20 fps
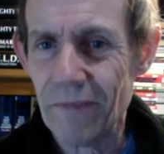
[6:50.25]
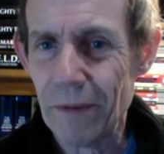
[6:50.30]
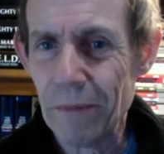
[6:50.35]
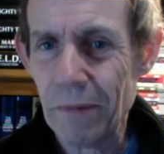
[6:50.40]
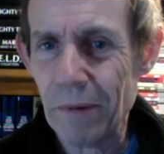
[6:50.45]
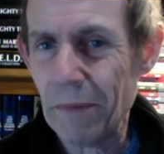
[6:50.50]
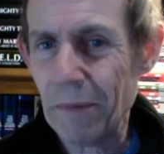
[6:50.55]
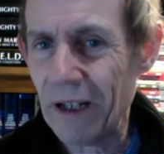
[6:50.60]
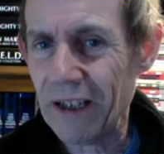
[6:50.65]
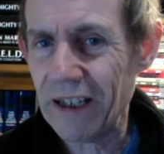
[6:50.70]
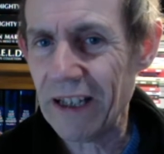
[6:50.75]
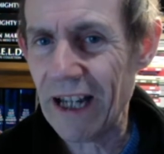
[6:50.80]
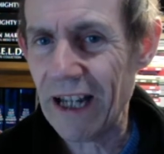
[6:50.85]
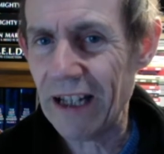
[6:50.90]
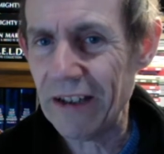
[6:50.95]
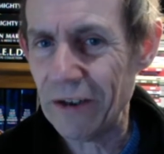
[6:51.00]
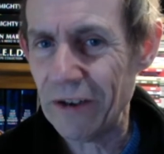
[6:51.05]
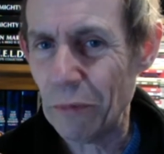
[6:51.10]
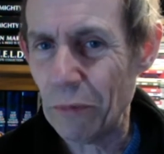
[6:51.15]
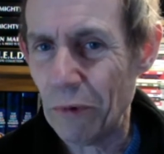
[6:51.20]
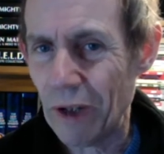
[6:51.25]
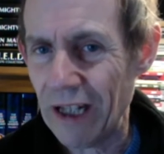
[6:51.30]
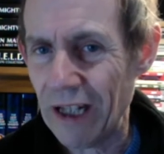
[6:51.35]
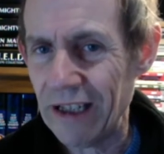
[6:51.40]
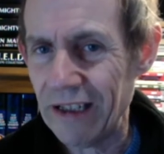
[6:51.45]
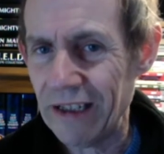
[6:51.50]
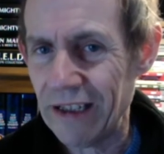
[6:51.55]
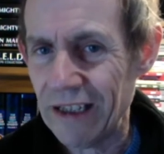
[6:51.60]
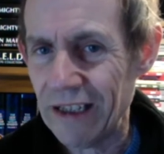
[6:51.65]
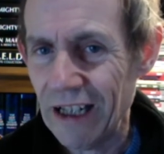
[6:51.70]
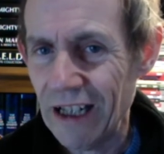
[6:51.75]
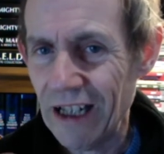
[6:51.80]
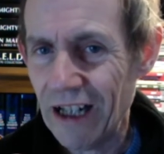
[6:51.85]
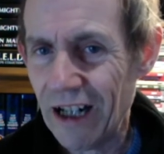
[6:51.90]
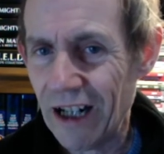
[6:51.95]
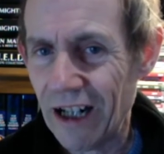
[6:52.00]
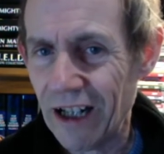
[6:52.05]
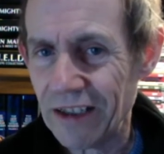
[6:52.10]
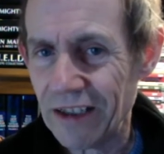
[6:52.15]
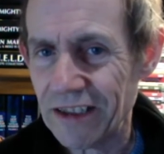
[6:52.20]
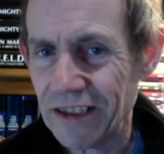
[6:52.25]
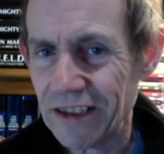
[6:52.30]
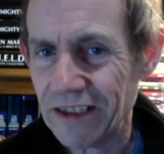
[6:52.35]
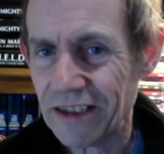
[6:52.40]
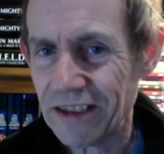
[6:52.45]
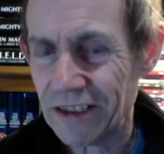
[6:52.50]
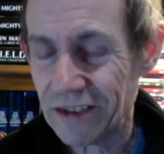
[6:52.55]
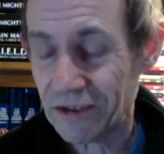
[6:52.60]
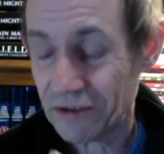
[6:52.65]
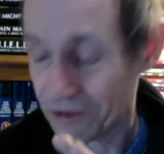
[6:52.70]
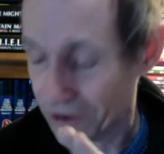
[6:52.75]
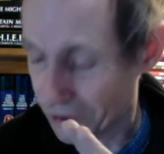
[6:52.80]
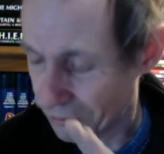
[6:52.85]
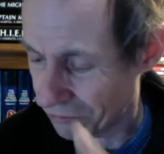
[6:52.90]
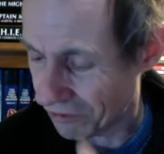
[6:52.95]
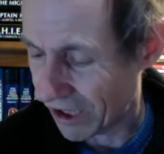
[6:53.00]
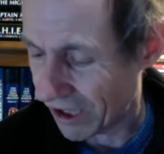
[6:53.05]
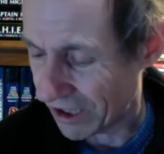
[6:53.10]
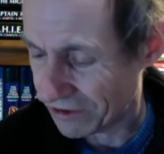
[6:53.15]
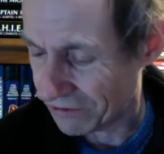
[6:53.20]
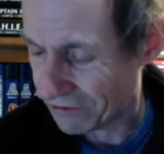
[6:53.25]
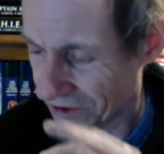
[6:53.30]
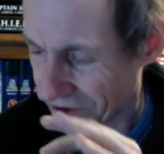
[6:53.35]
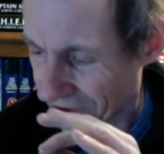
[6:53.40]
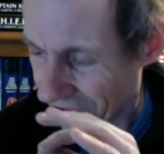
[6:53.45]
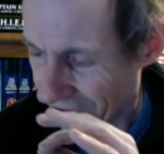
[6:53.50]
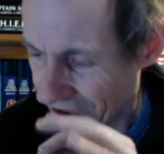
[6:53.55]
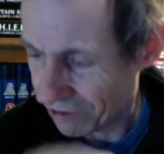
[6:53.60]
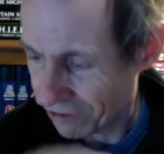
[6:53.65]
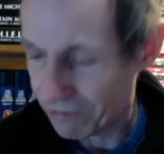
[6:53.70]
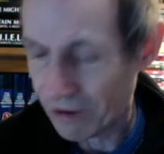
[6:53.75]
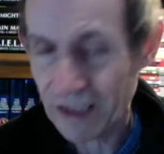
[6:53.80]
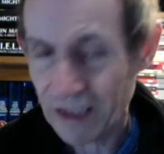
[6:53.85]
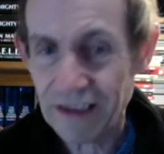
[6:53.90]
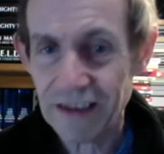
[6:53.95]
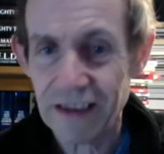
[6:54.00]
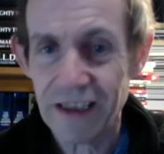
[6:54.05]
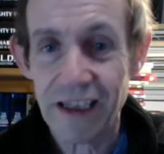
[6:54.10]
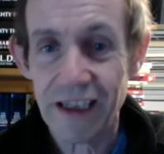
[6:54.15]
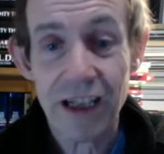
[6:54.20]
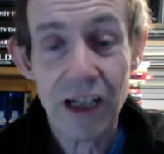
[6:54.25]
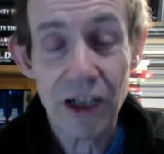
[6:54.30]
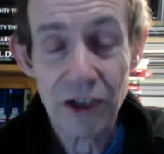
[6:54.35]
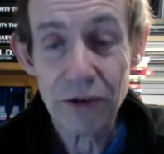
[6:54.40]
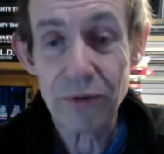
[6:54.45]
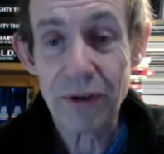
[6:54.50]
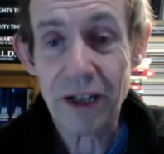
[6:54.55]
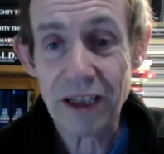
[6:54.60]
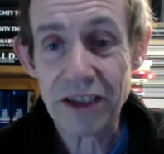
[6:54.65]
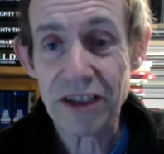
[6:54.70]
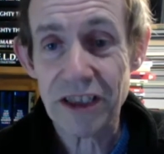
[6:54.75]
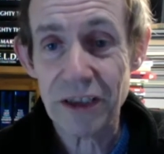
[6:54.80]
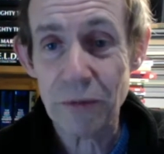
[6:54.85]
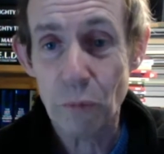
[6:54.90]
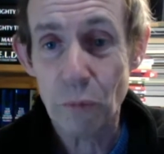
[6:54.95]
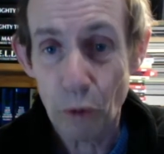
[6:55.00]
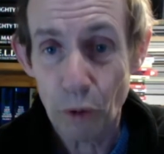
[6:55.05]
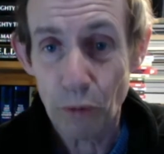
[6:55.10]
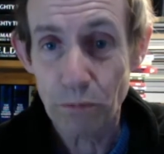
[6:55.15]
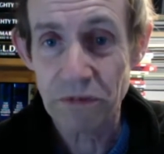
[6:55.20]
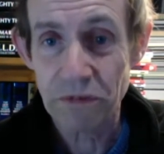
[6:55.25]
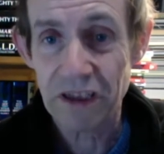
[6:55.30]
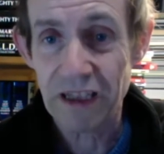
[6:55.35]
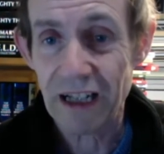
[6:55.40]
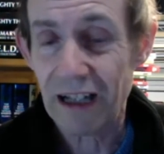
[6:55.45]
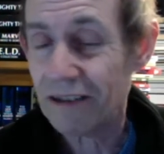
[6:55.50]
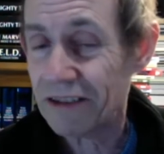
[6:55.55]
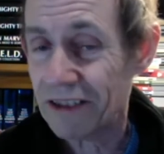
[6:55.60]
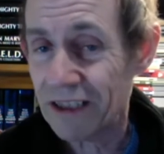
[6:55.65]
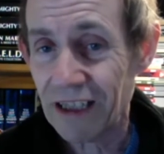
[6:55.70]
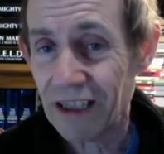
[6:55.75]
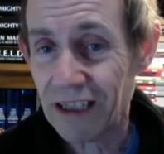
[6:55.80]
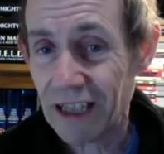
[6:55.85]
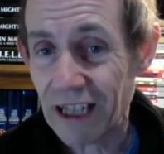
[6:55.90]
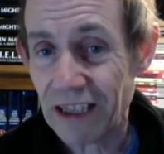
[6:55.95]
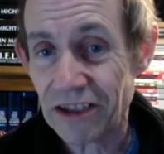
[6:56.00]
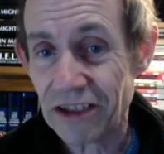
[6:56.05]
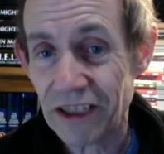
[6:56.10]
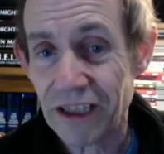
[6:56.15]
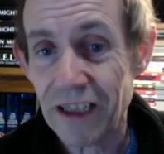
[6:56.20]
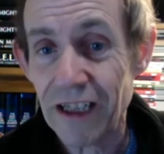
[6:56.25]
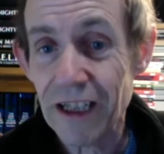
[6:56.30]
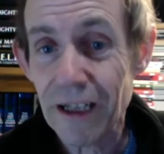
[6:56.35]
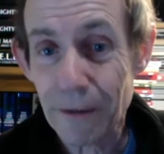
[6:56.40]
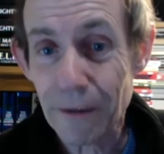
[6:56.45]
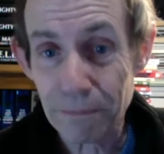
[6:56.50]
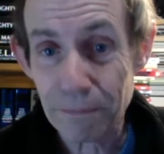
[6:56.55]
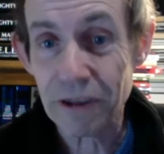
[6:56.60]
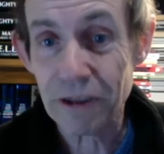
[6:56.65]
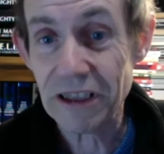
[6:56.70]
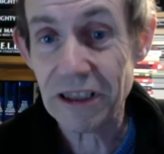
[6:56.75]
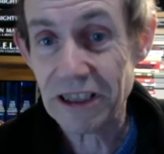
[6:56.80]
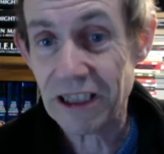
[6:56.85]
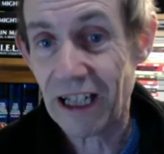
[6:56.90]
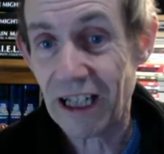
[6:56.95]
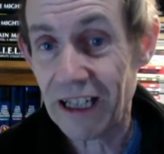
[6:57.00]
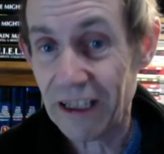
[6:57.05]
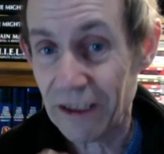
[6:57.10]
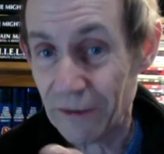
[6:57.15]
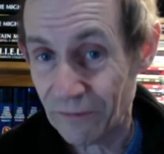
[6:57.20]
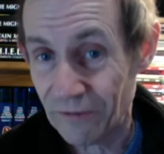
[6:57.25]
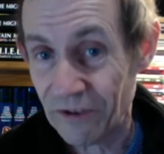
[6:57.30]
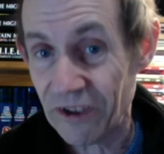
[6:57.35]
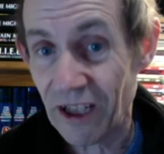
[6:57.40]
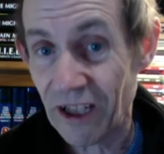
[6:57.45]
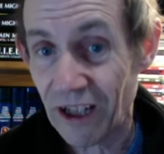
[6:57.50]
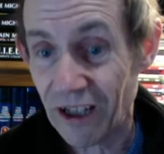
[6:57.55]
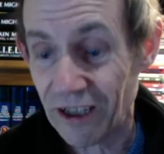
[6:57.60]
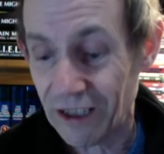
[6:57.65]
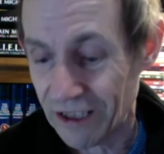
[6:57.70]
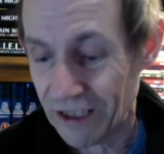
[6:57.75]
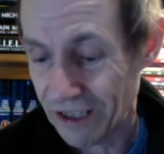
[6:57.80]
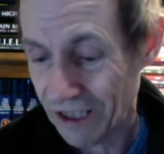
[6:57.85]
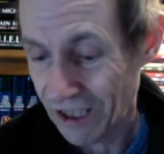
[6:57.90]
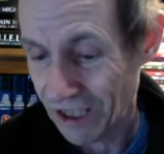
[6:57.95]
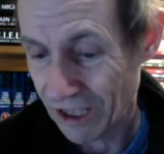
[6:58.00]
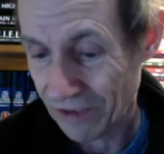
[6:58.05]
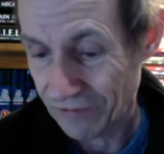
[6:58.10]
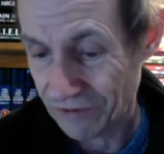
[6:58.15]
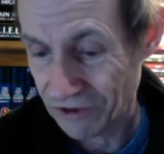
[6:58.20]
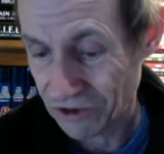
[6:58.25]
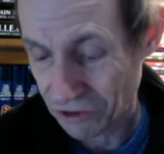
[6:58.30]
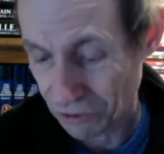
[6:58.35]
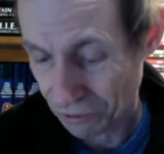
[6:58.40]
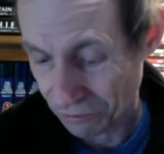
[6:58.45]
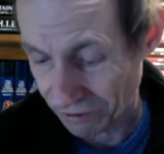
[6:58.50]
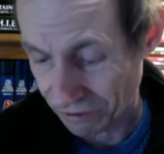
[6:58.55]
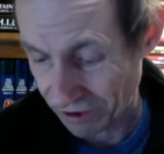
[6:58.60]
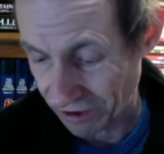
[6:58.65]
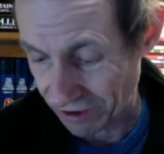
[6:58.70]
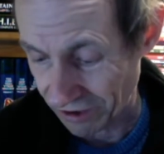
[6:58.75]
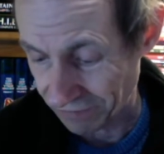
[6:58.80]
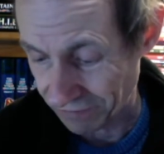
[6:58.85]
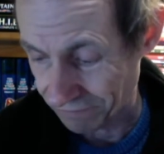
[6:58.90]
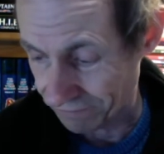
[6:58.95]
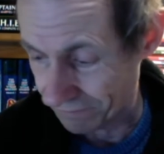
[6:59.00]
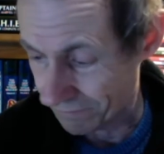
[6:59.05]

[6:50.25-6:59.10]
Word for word: But by the end, the way the artist, the, the writer has created it, you actually warm to the character and actually appreciate the finale of the storyline.